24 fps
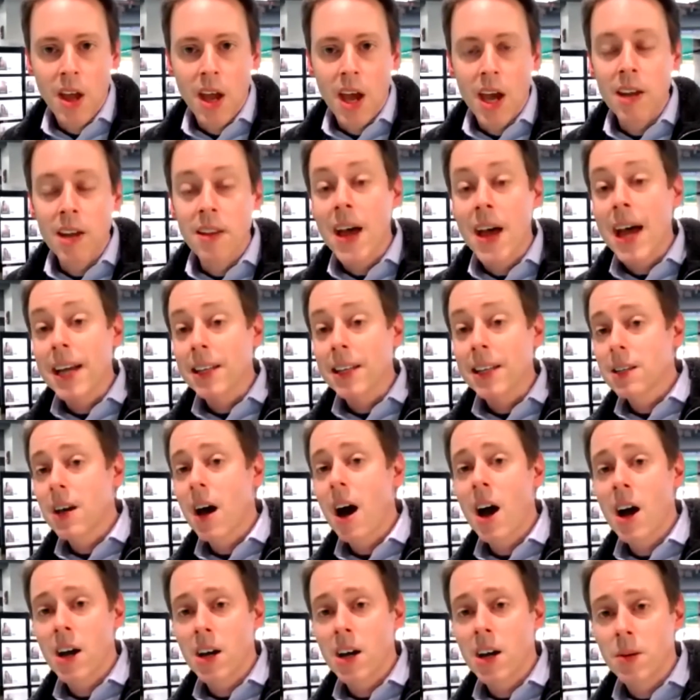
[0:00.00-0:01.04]
And in that
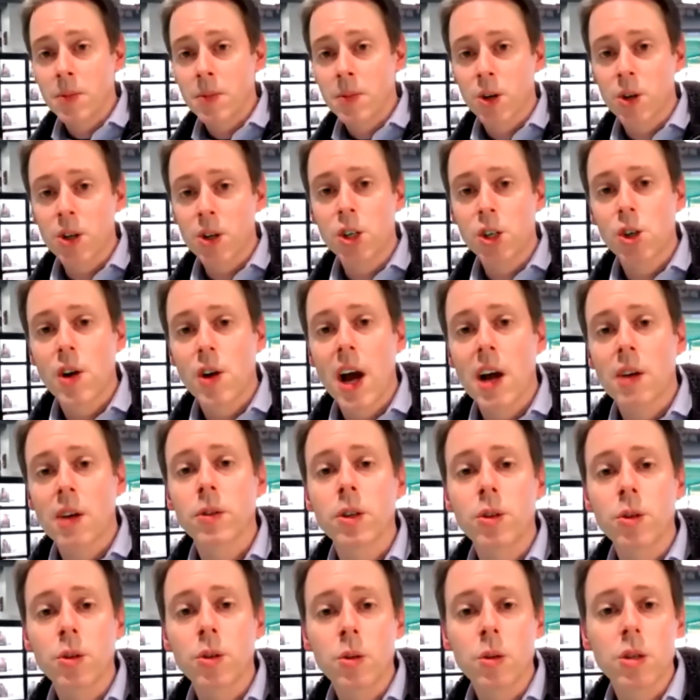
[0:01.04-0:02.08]
time, CritiTrack
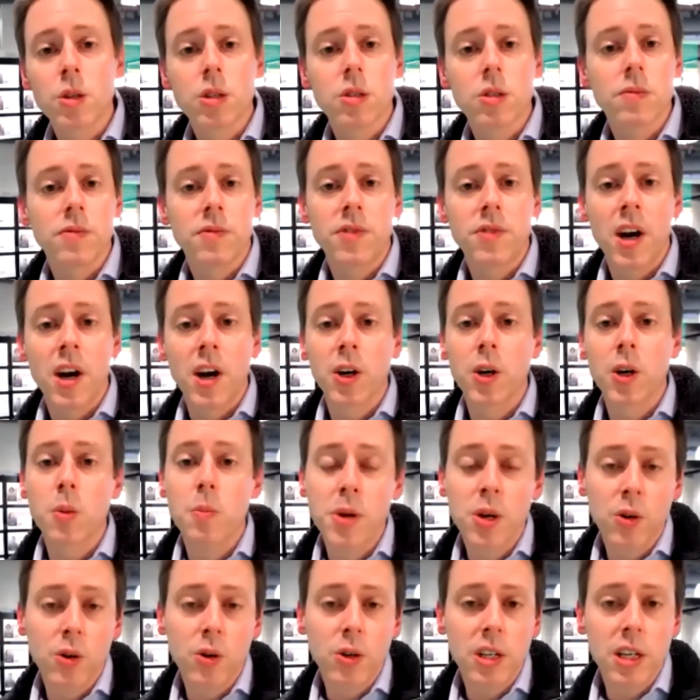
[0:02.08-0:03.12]
reduced
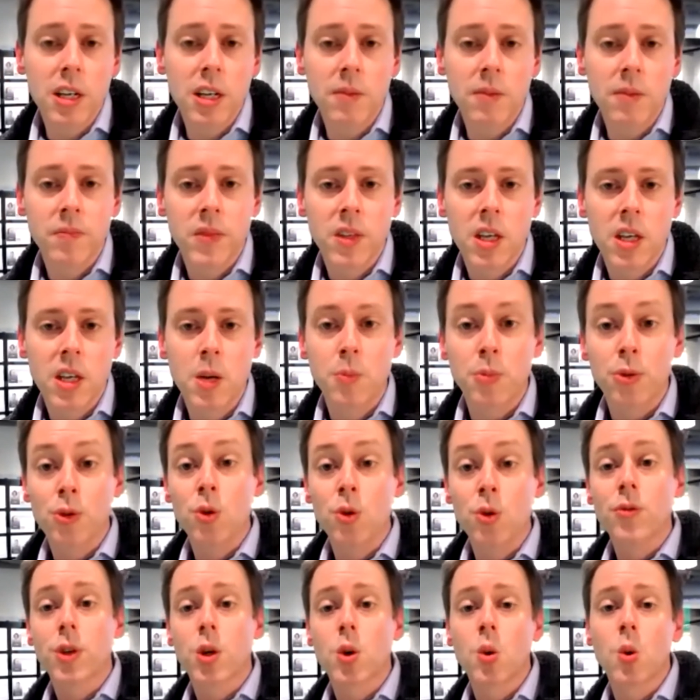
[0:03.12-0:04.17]
variability,
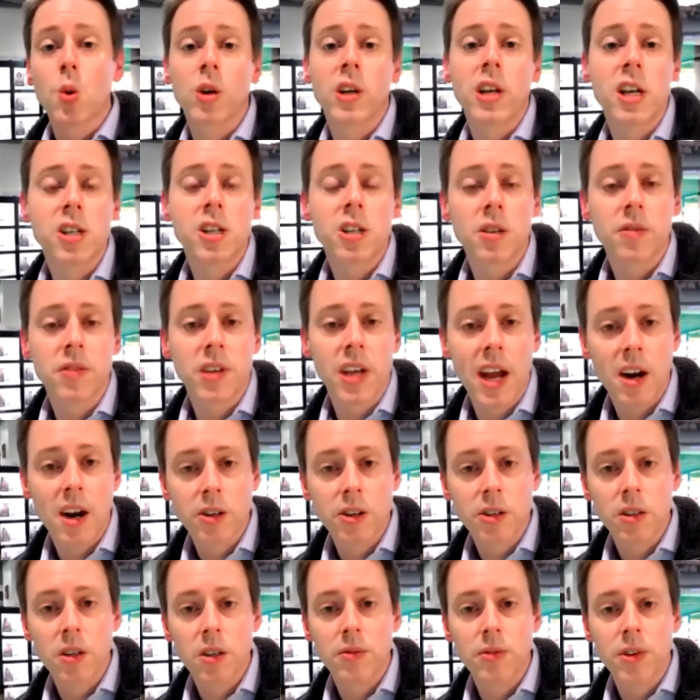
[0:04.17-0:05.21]
improved the coordination of care
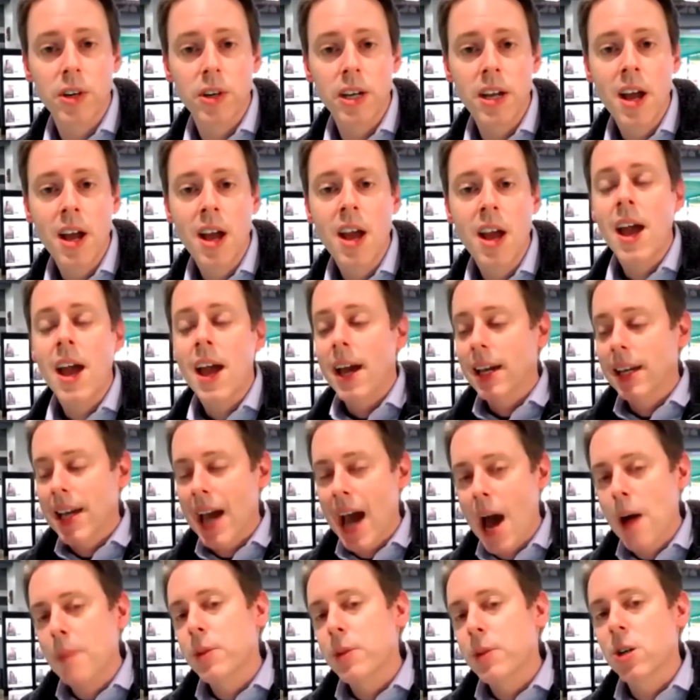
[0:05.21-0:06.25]
delivery,
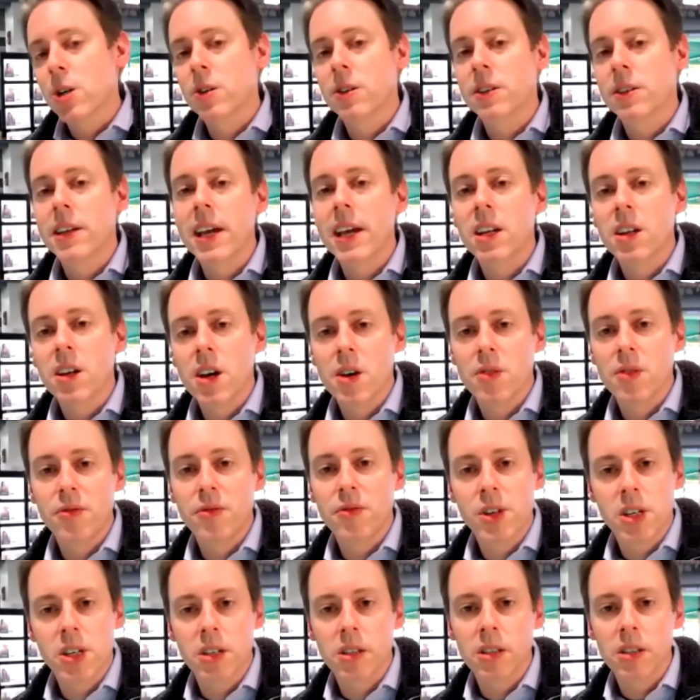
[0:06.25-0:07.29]
captured data
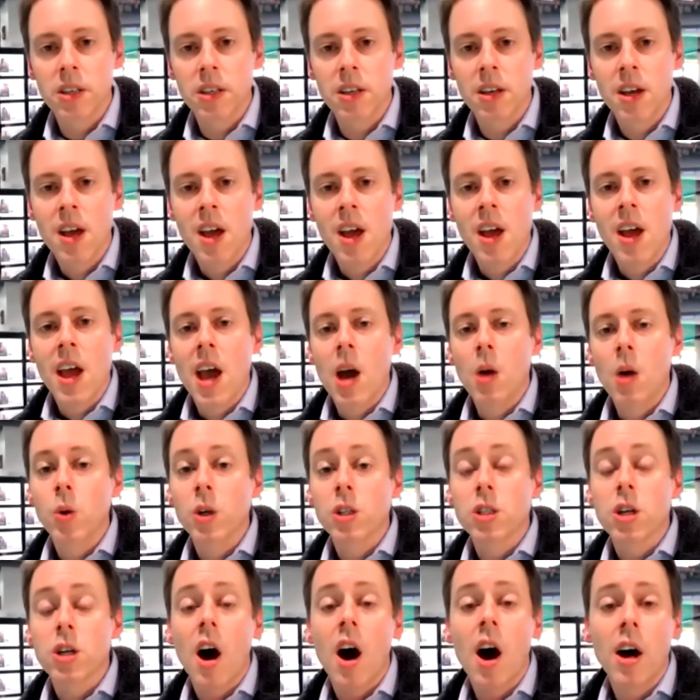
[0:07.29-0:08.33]
efficiently, and
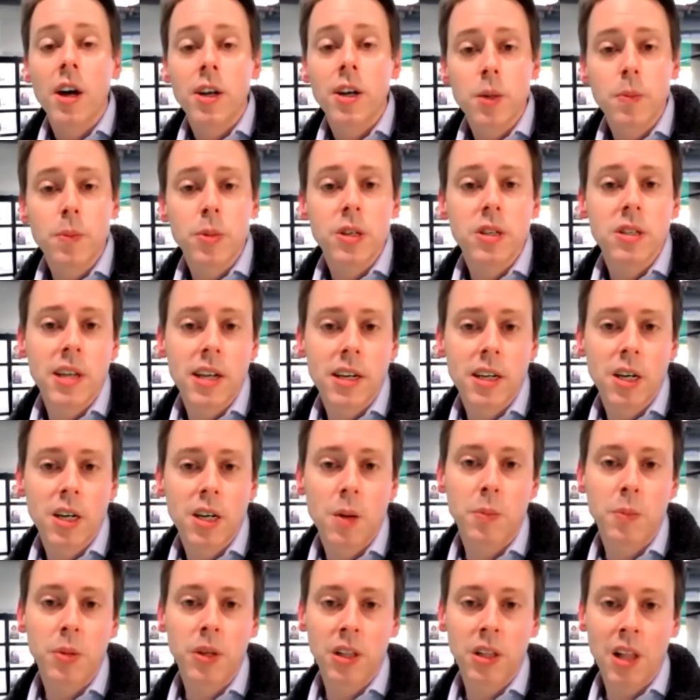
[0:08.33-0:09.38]
was 100%
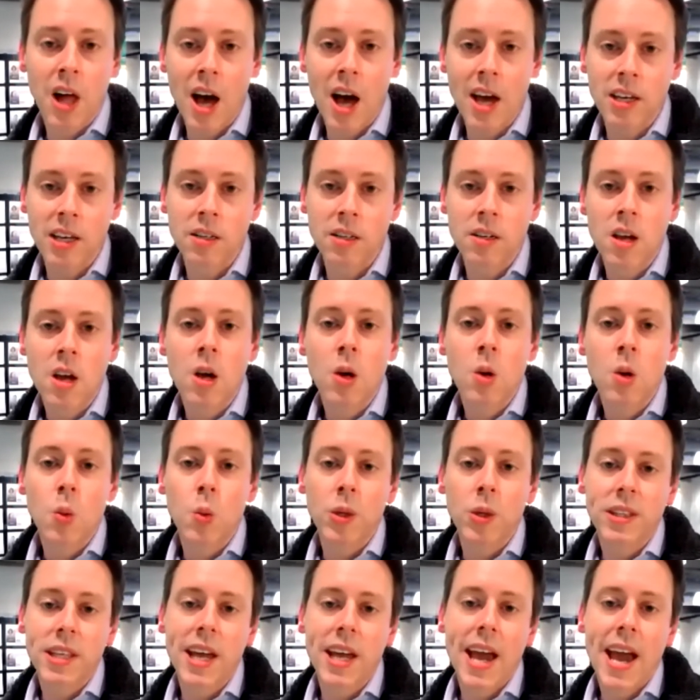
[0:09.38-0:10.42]
compliant
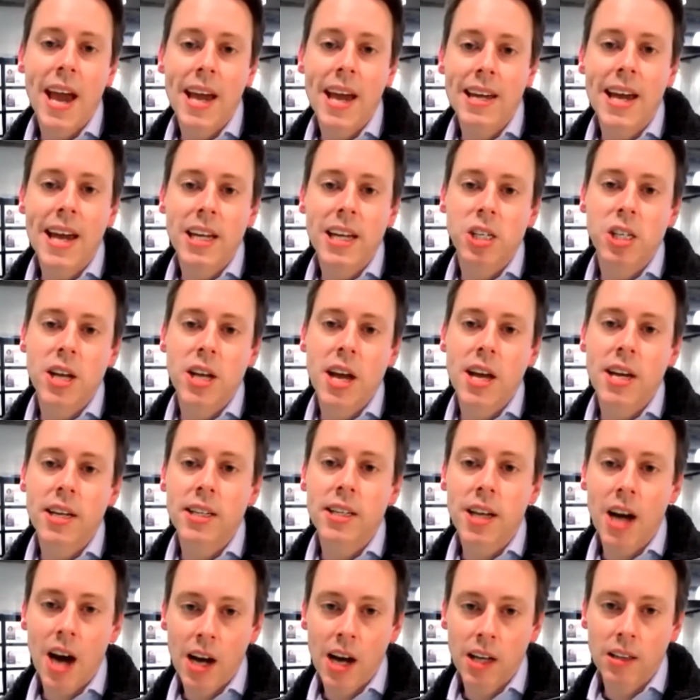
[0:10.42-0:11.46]
with the AHA
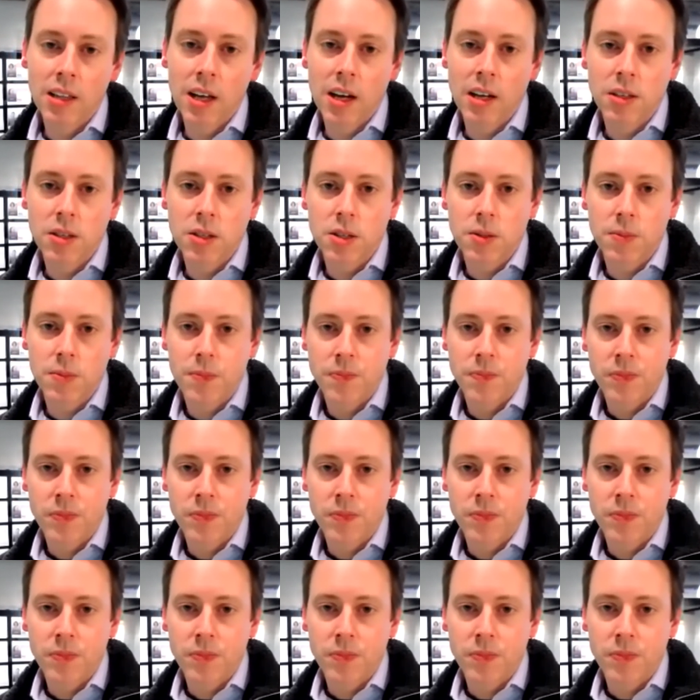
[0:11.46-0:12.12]
guidelines.